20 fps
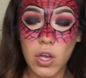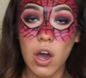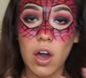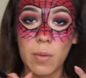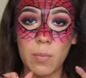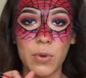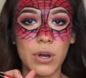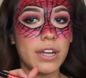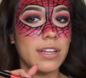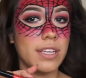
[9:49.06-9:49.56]

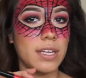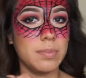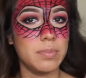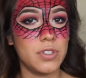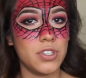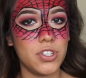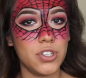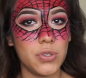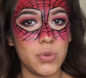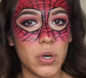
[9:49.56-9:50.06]
Ombre
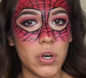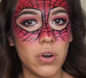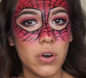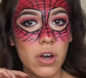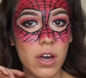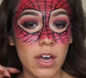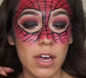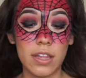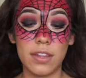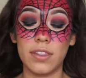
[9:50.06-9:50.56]
Lip
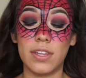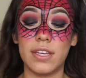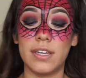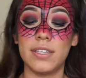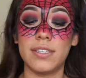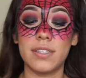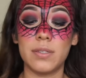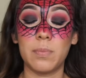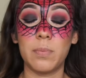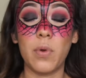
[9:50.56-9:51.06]
Duo.
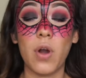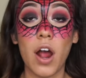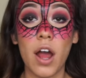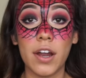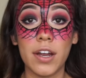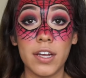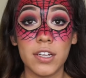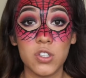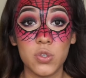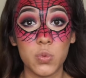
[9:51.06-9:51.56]
This
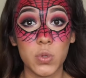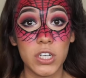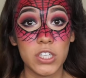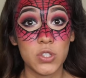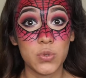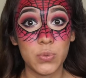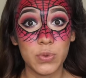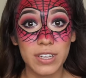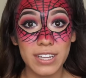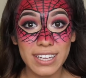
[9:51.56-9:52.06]
product
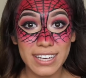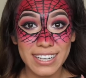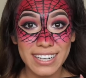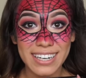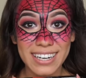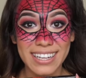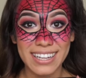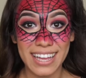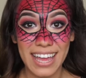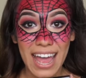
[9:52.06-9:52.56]
works really
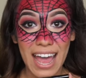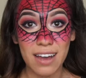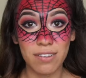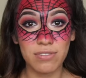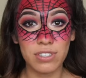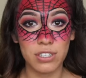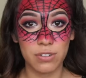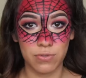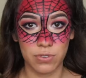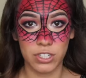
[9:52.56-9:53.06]
good and they
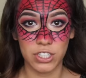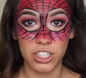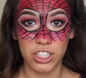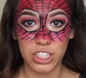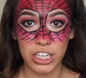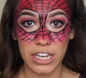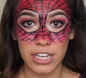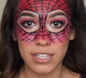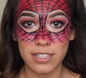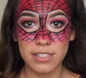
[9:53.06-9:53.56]
have different
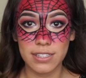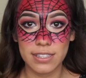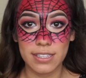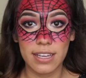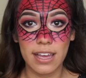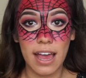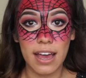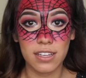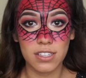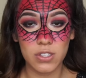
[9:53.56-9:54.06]
shades
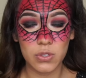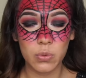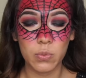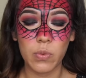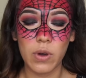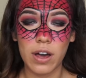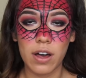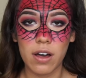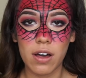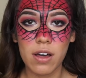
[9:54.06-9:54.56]
as
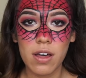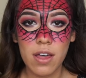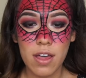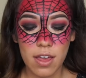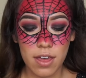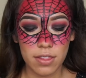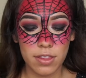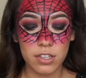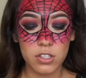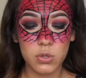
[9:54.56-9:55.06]
well.
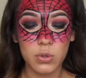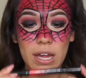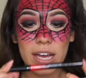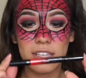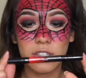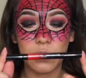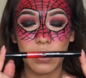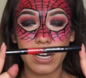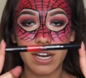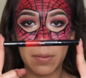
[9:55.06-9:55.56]
This one
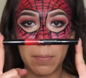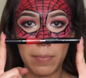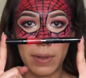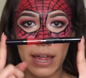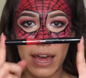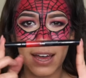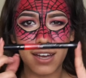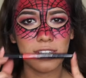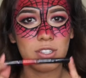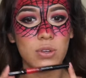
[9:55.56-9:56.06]
has red and
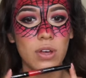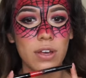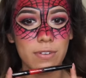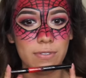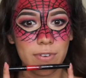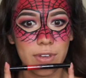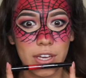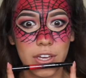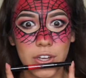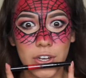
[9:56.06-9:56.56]
black, so I
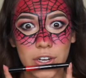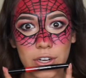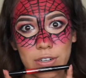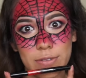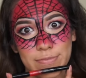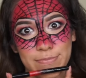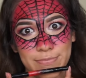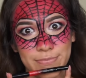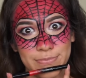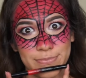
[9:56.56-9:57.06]

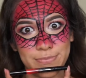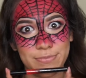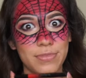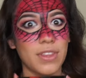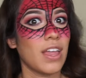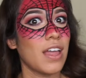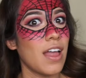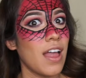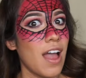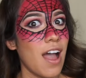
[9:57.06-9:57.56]
figured,
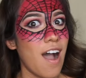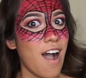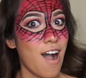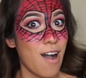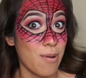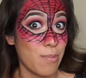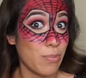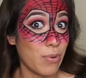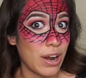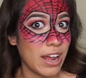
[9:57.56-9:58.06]

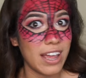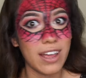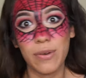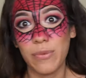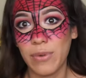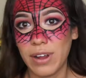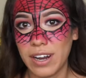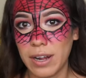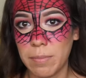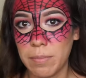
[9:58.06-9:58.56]

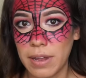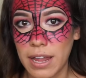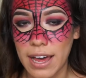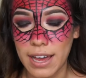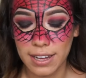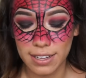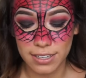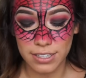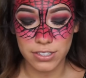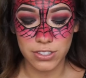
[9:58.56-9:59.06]
ombre, red and
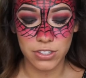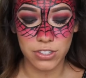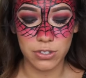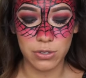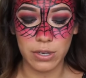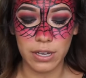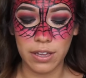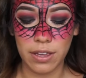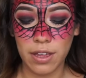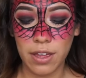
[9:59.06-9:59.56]
black, let's
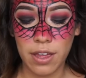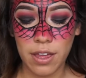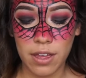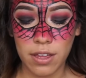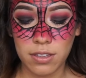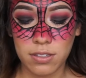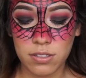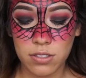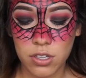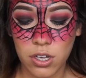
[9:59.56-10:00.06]
do it.
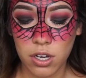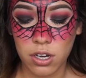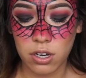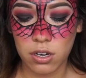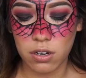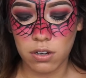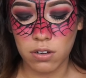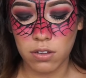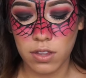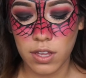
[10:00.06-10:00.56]

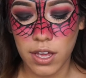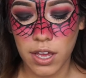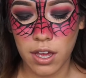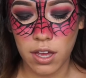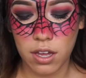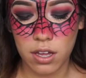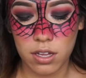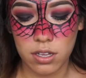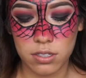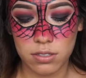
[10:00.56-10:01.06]
So
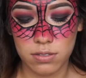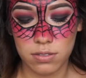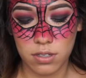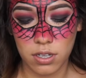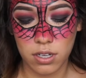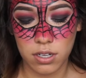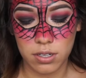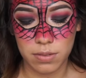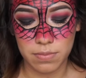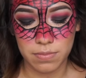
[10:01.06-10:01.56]
they,
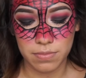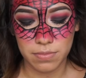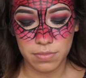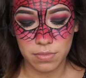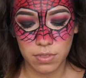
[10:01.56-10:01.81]
I